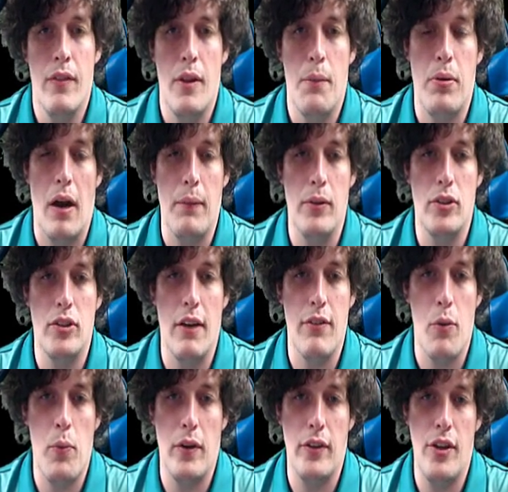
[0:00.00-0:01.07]
Problem is never
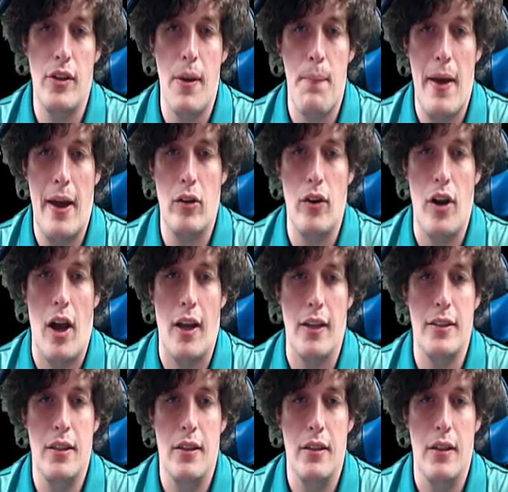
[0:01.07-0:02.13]
whether you get batter or not.
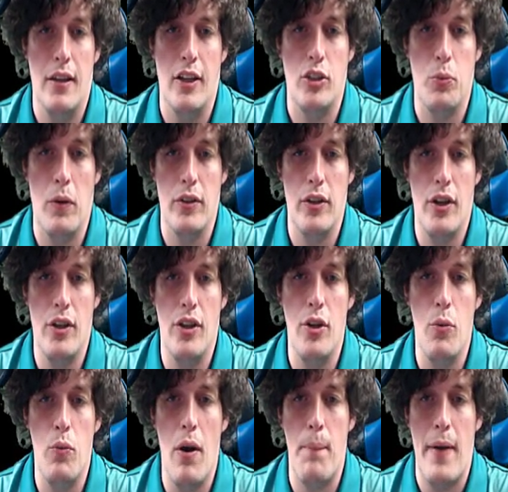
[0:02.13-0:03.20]
It's whether you
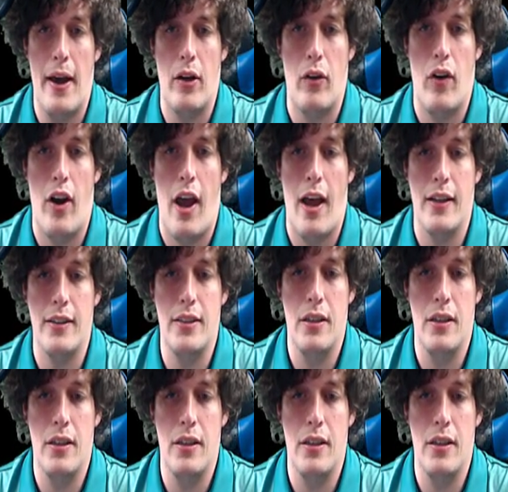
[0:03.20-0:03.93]
will batter or not.